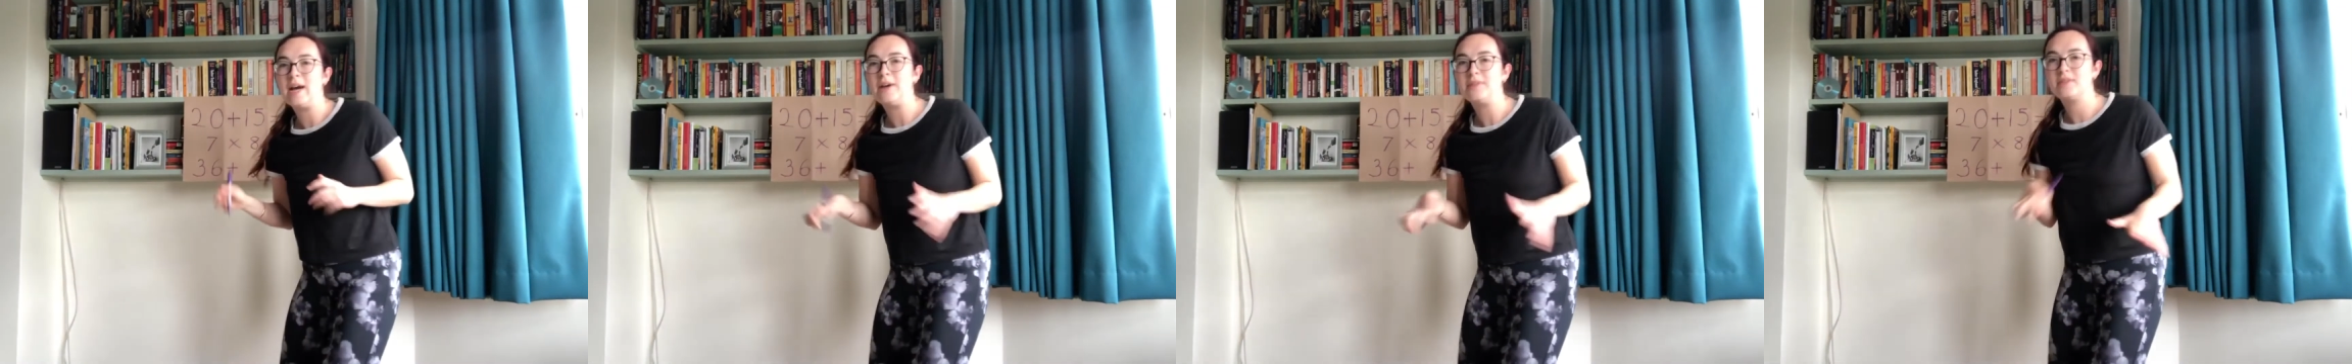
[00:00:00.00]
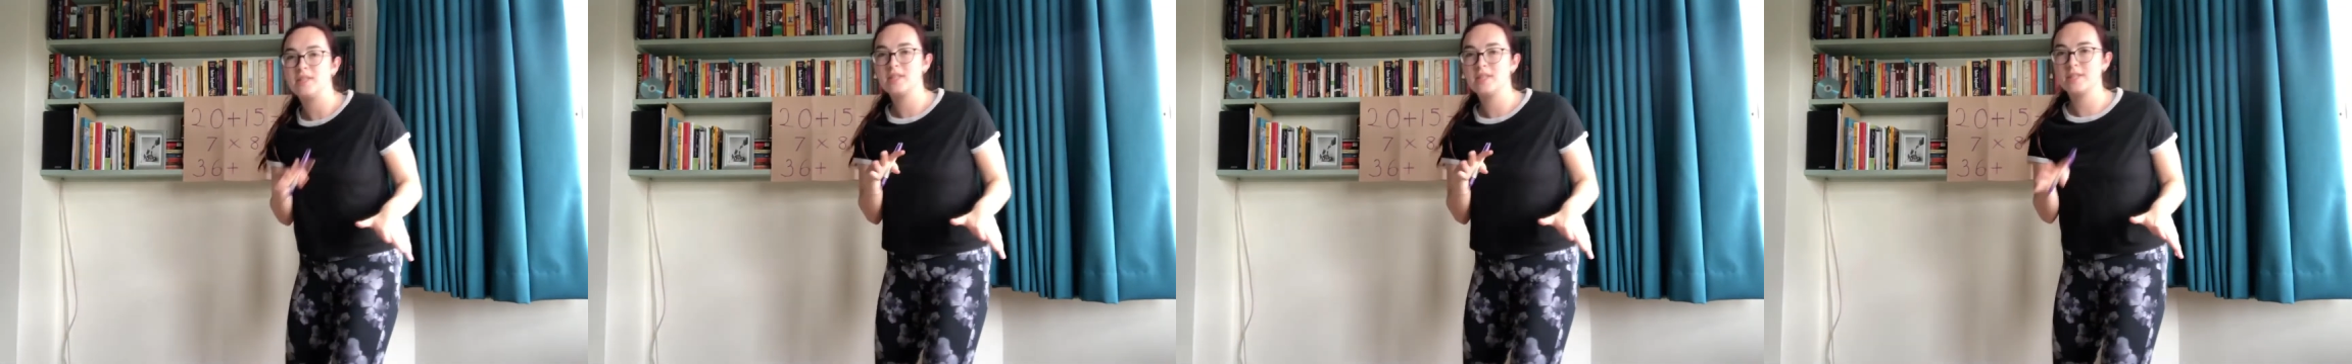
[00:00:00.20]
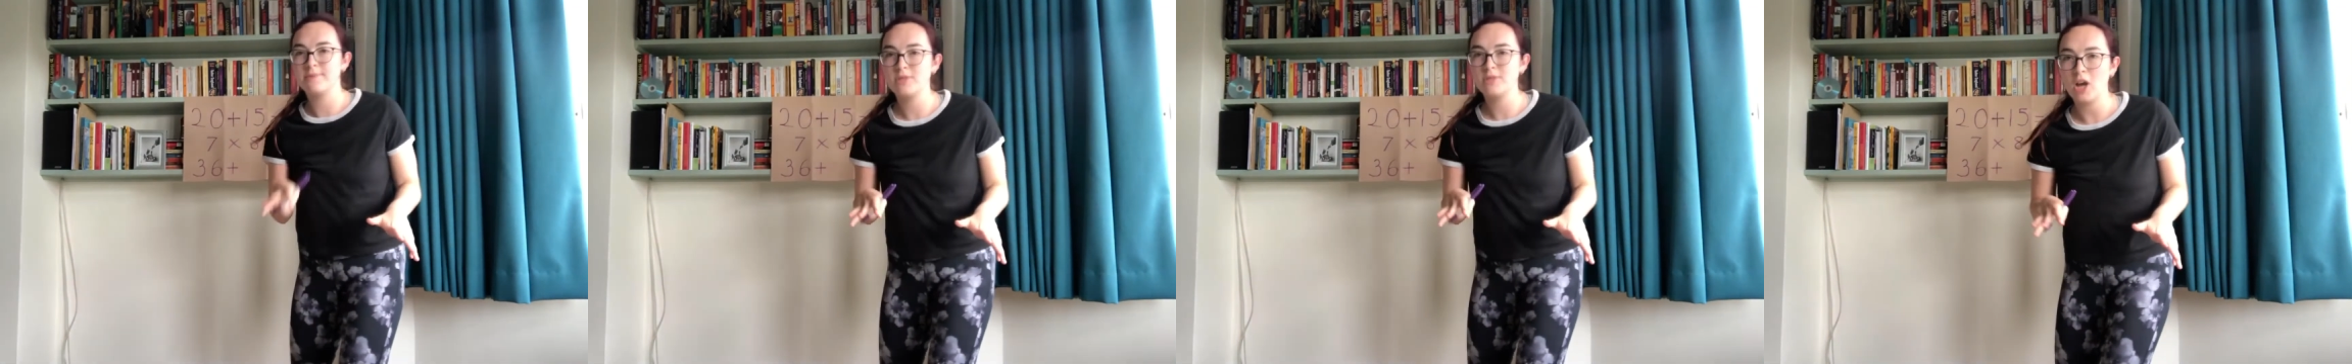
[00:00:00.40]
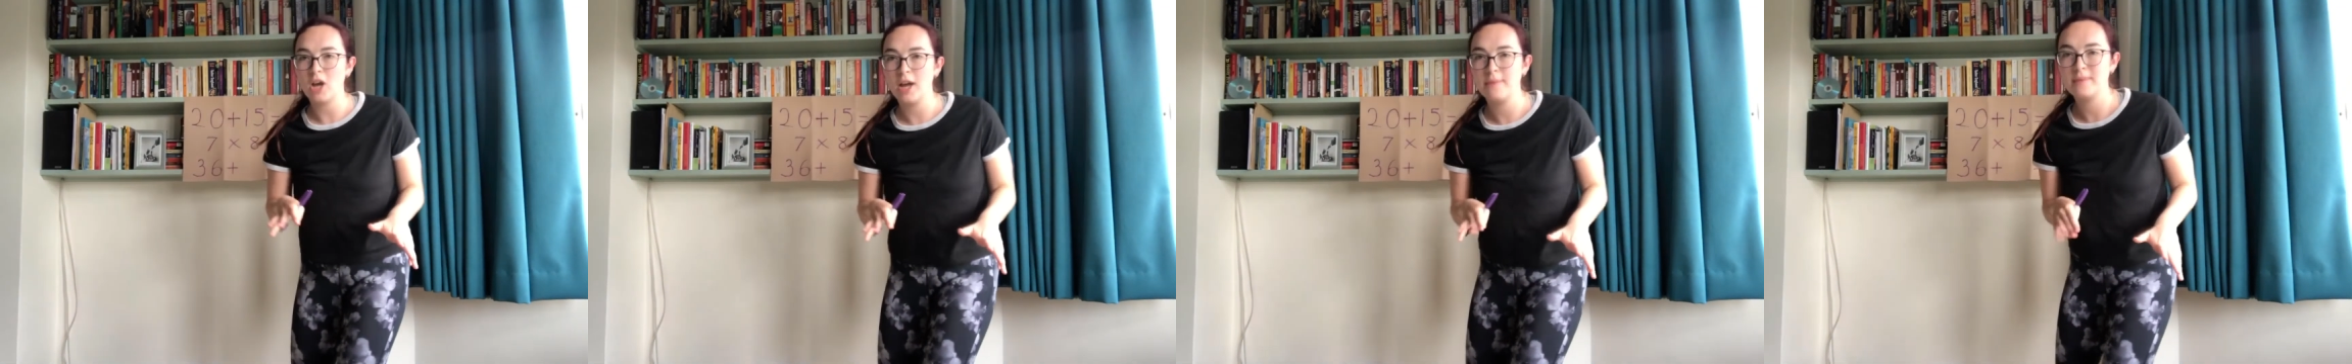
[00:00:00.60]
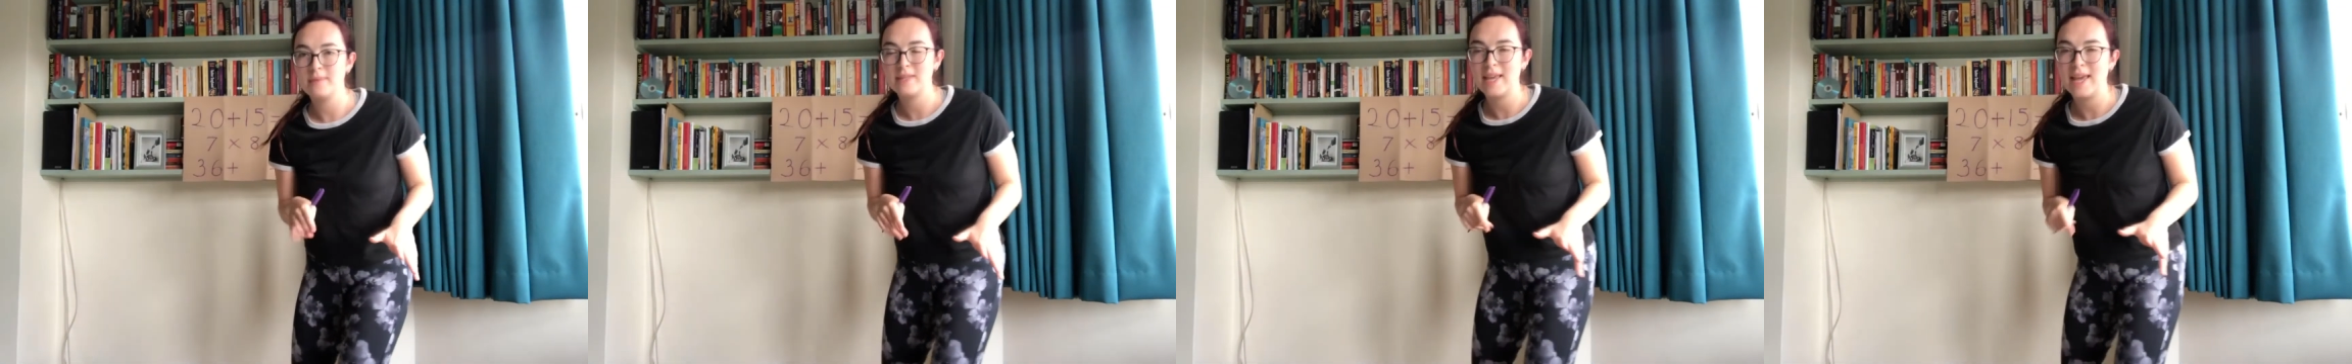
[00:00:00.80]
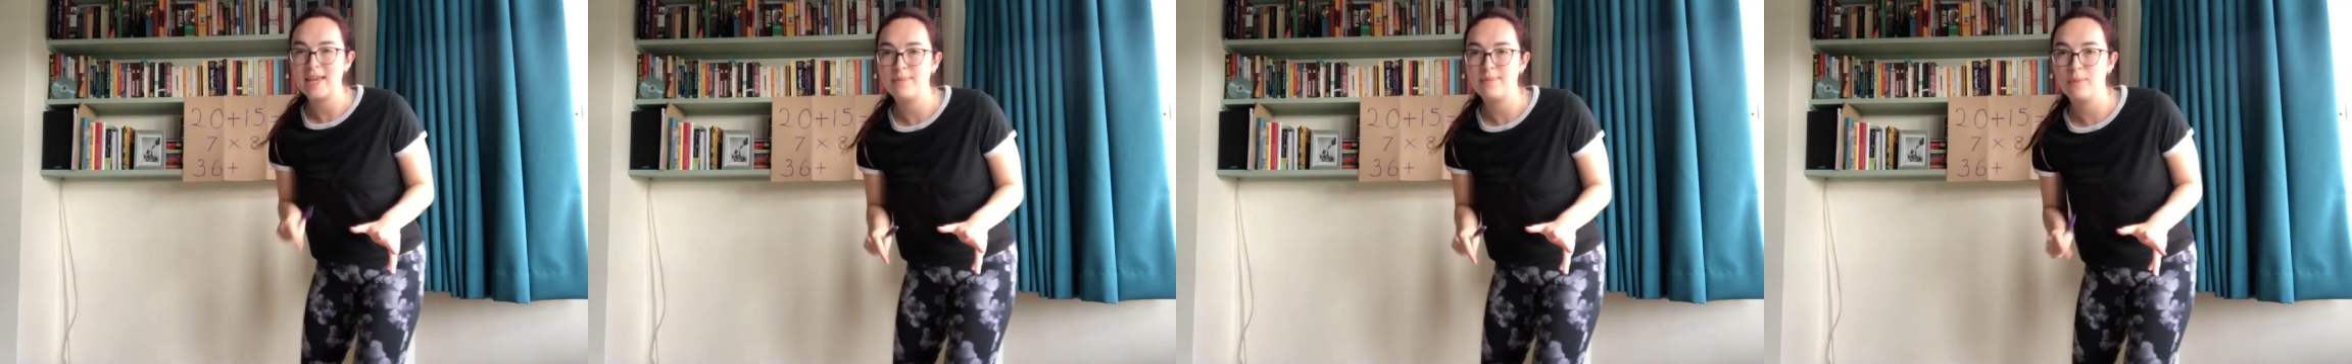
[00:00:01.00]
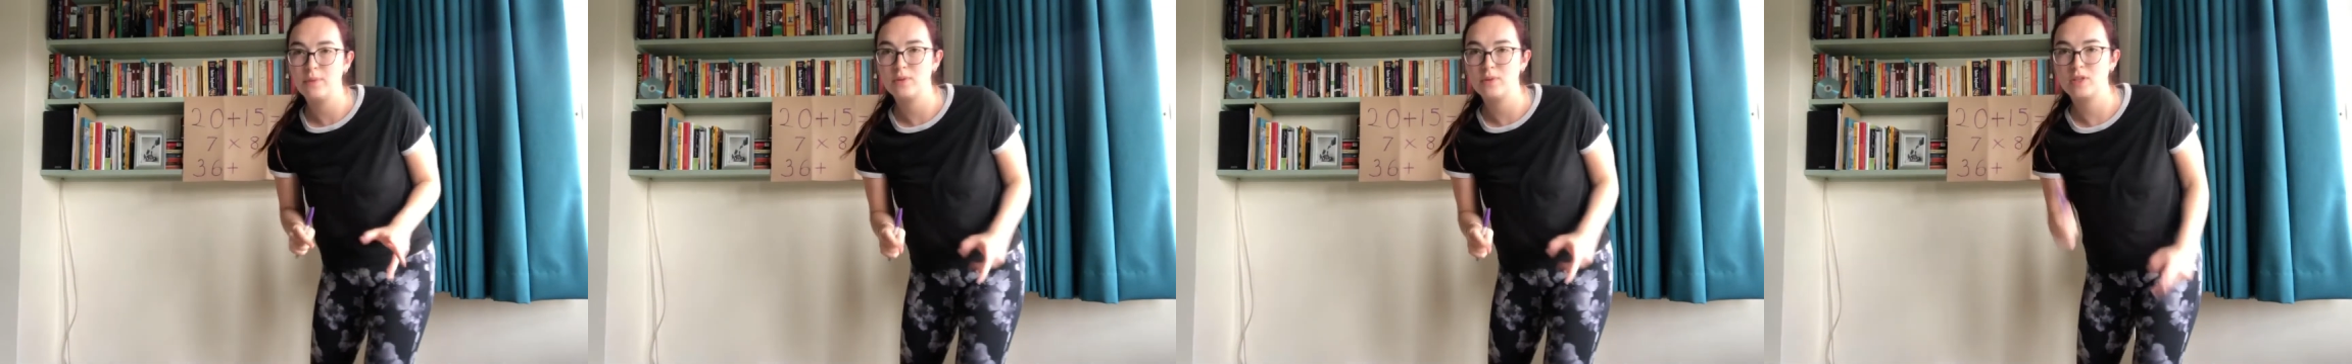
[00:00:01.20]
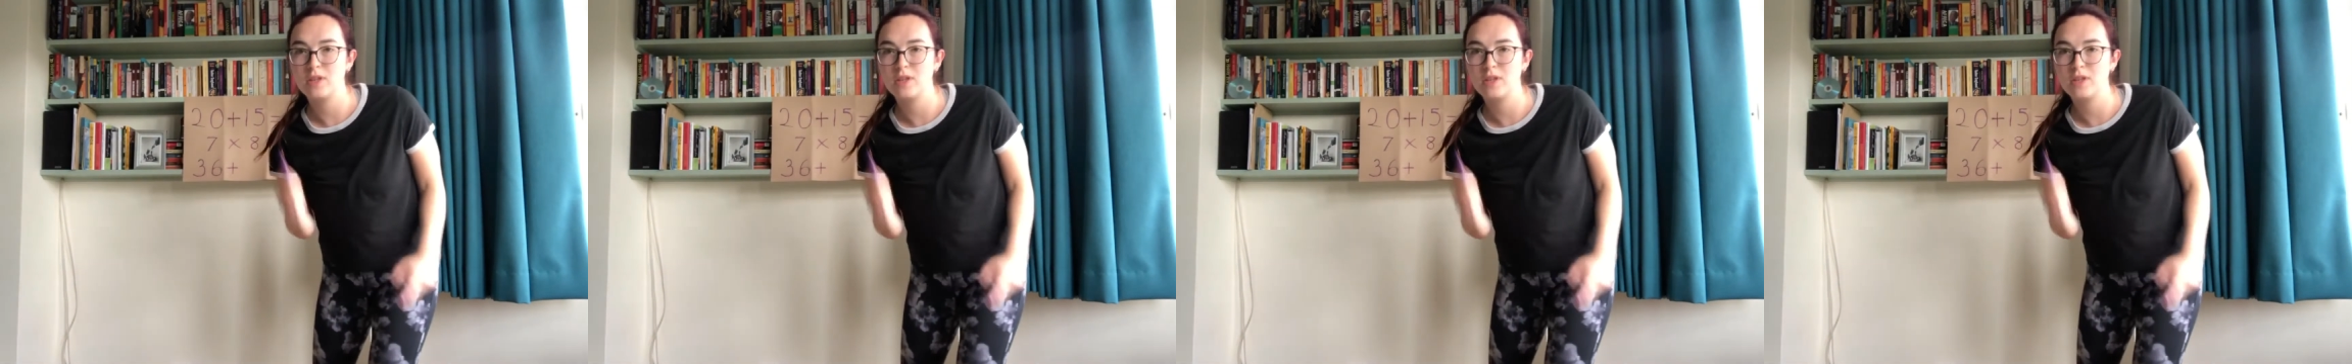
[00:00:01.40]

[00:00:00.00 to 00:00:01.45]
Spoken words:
I've done some times tables.